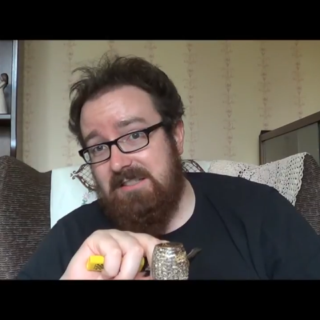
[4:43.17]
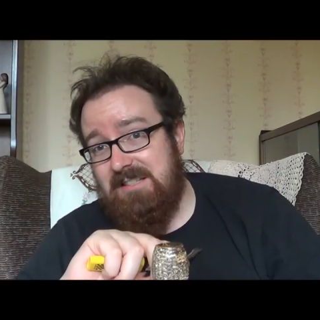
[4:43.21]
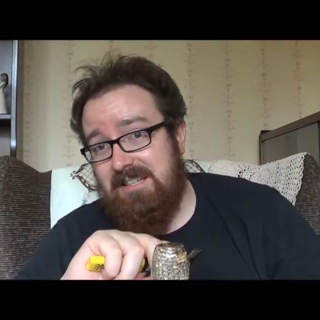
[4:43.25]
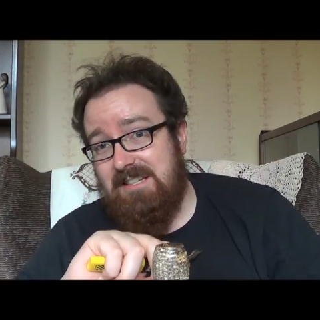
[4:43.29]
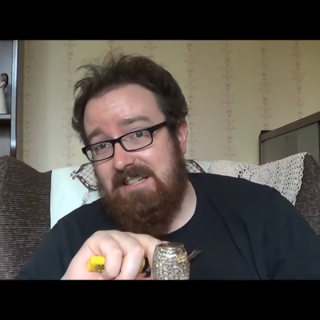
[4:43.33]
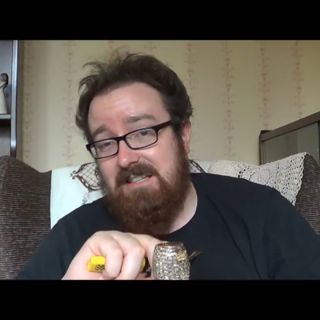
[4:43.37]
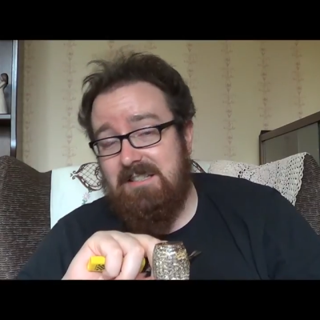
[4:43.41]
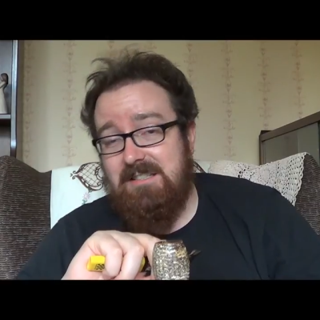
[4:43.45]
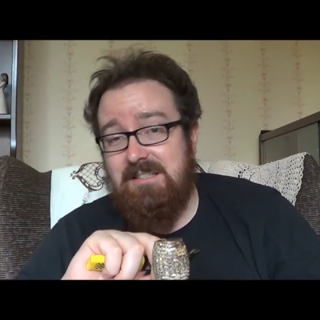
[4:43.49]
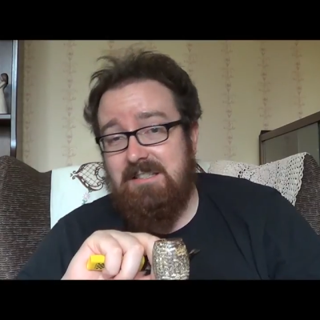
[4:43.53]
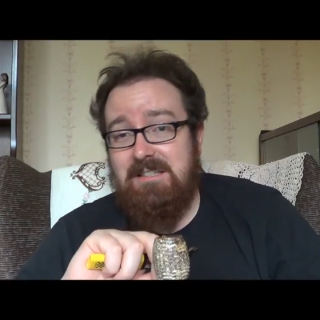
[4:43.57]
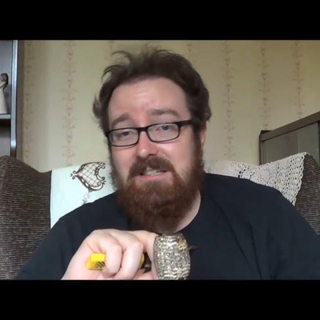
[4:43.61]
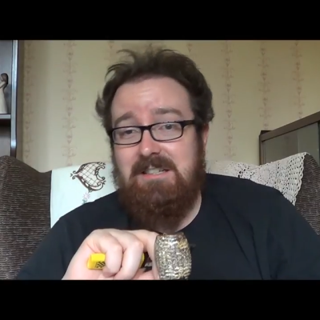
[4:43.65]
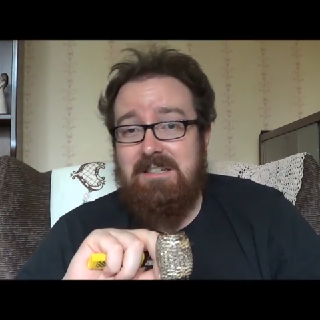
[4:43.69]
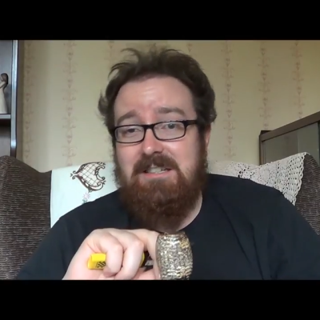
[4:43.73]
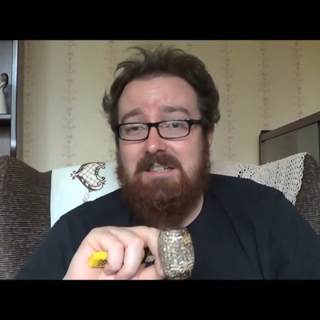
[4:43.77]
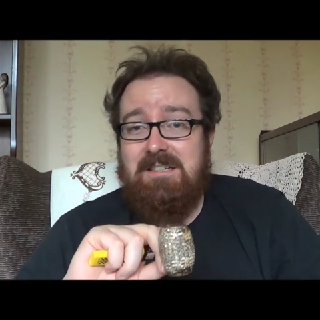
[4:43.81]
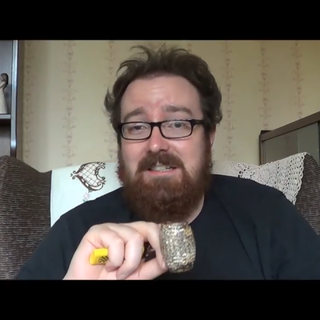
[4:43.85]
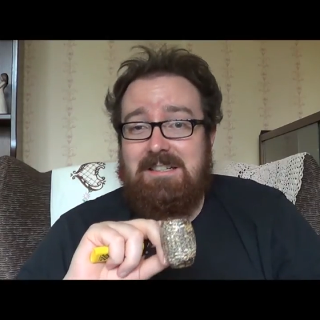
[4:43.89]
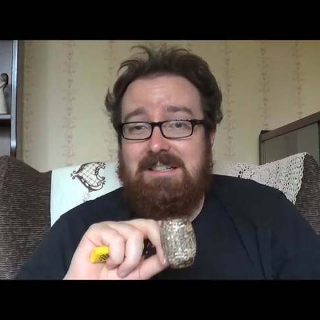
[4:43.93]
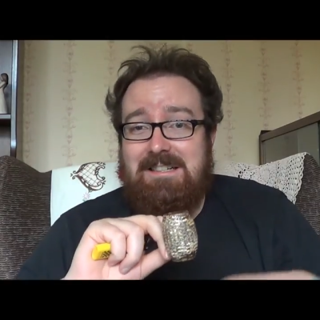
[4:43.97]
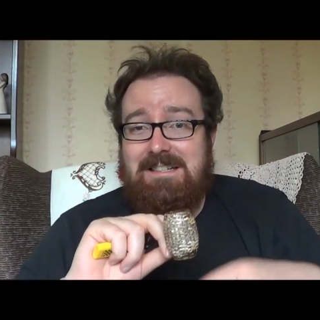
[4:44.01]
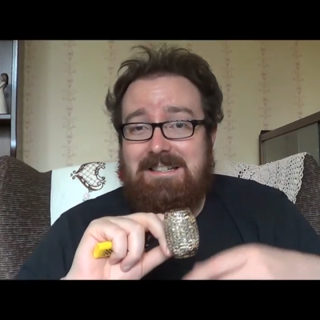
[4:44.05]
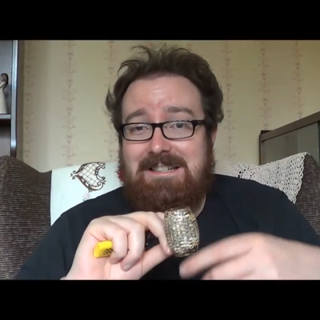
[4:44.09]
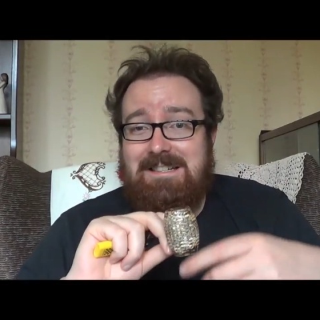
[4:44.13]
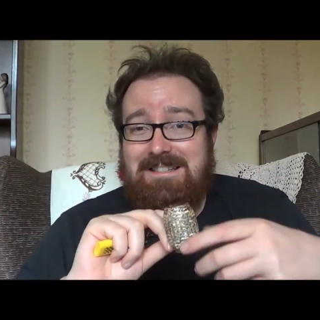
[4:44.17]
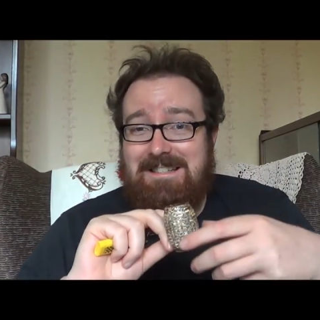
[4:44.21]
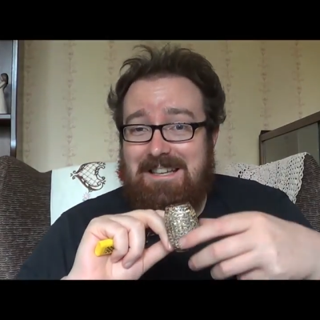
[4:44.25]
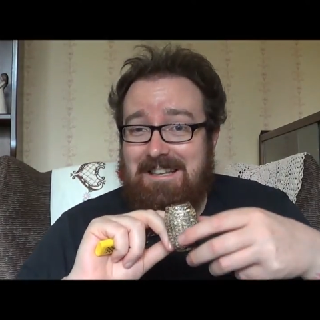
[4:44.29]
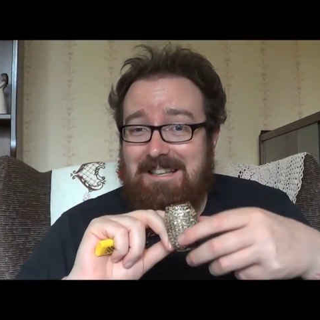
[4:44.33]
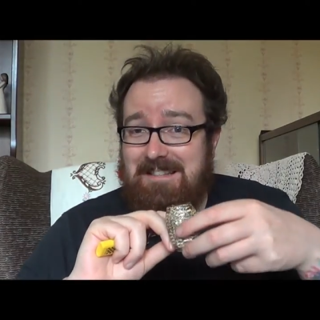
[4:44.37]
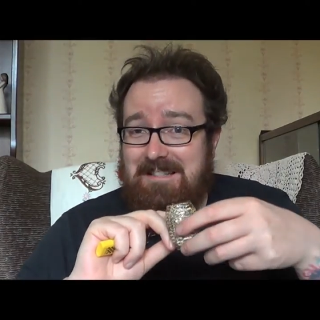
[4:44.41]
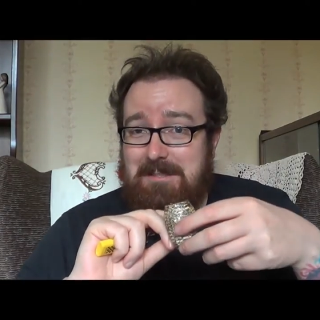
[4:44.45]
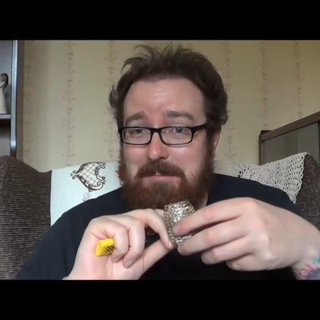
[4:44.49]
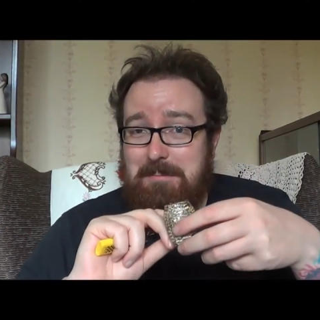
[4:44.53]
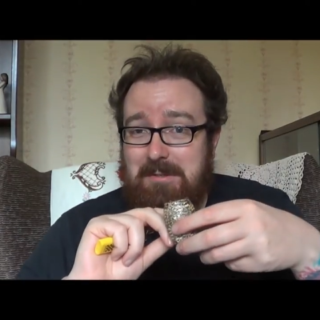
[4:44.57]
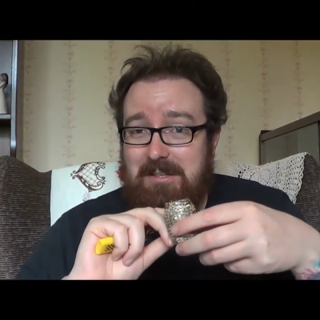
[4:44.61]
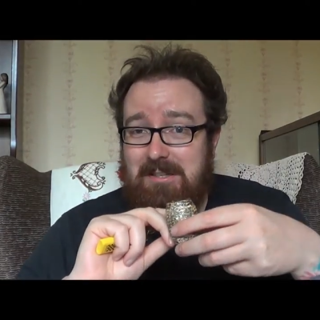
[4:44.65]
days
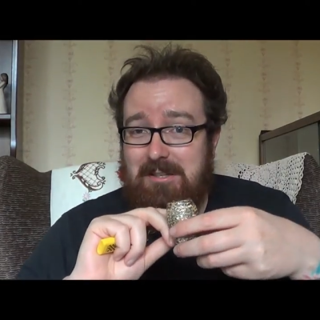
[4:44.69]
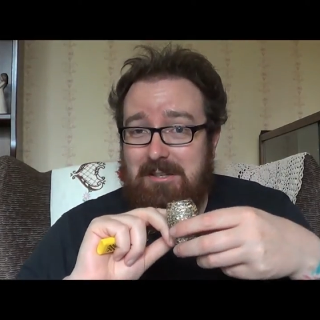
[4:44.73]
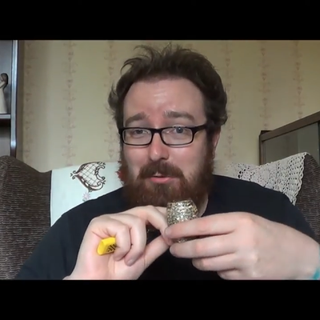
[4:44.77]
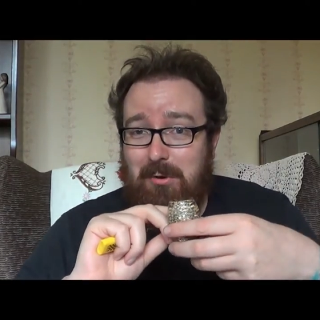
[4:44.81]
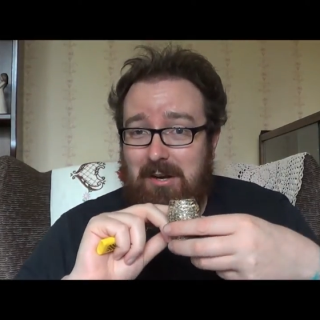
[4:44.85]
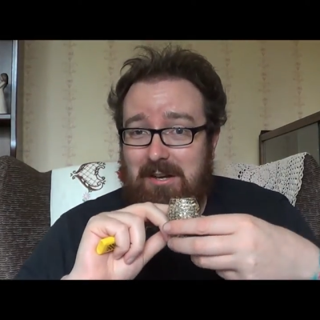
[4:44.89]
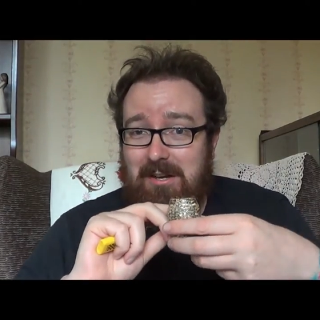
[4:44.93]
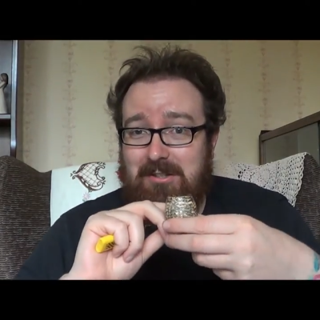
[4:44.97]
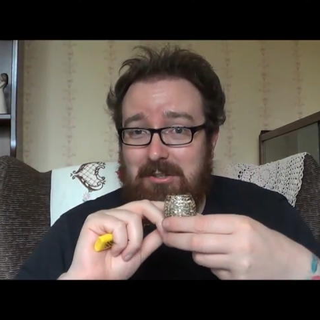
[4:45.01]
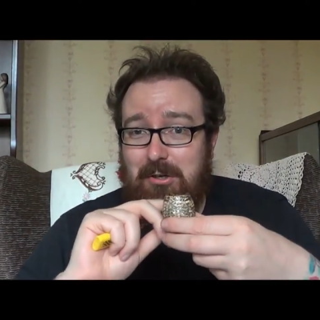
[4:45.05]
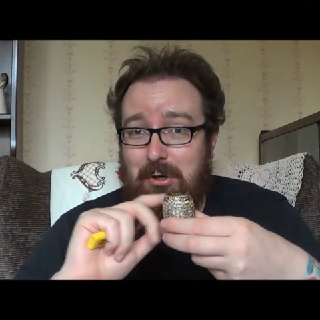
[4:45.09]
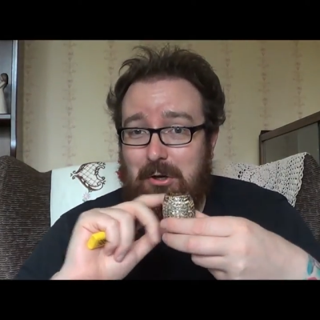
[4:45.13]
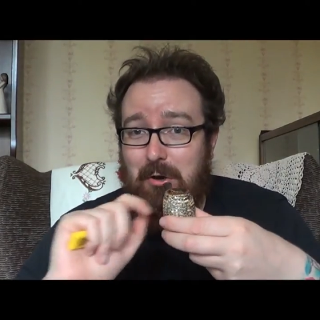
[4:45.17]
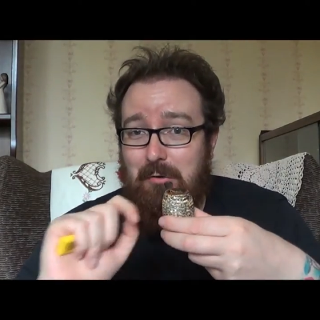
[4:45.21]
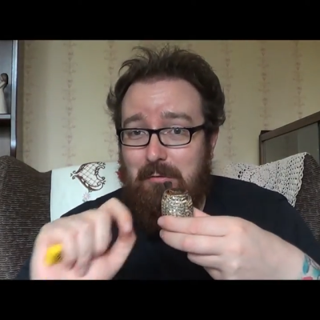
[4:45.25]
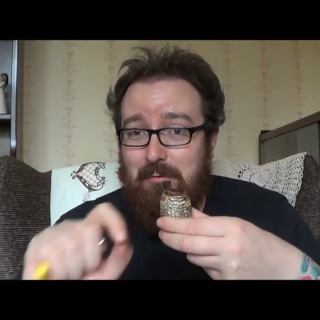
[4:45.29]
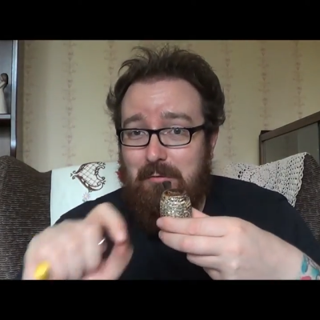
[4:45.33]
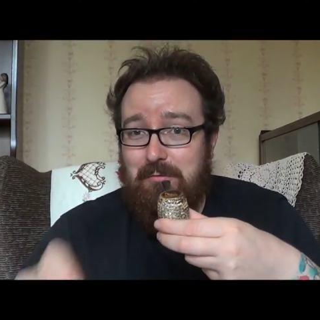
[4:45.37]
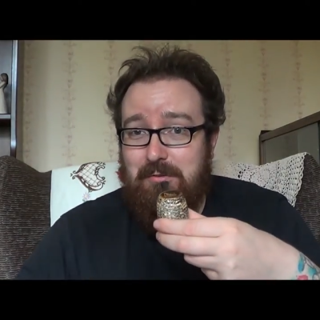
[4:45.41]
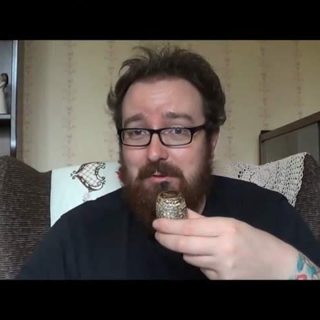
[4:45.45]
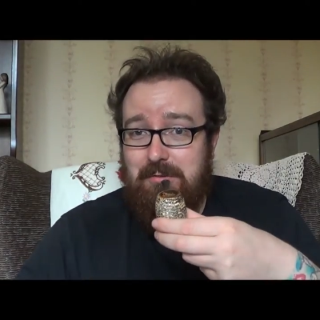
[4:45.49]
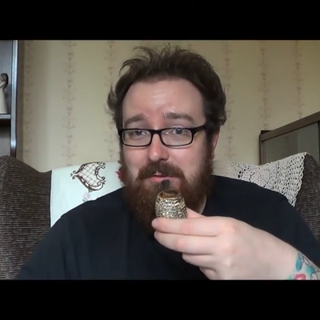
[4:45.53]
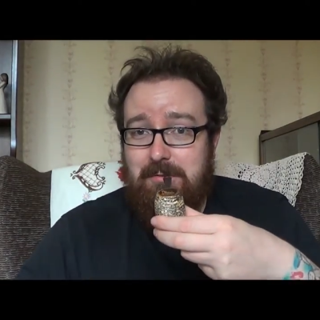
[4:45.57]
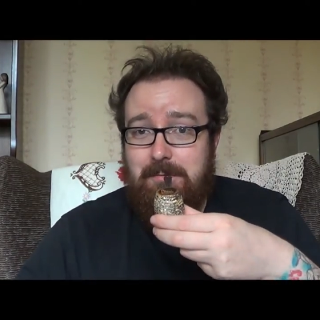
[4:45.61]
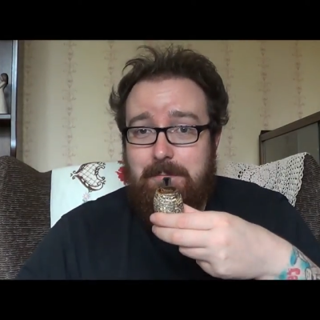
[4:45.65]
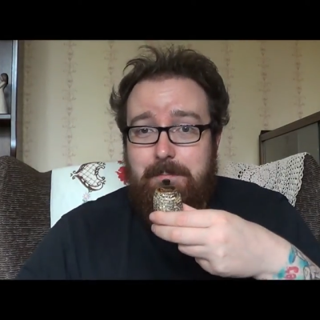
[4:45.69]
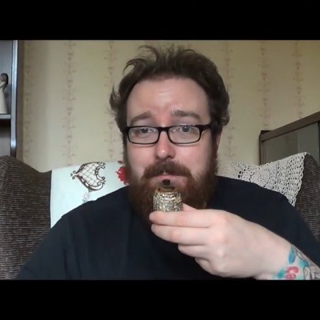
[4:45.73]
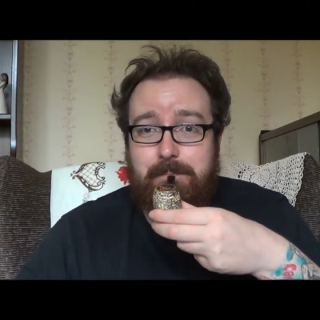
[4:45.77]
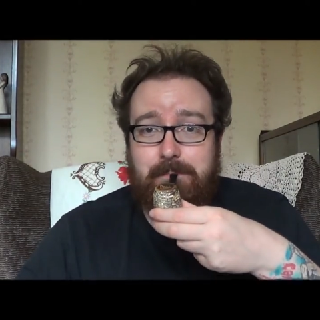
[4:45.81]
tend to be quite often,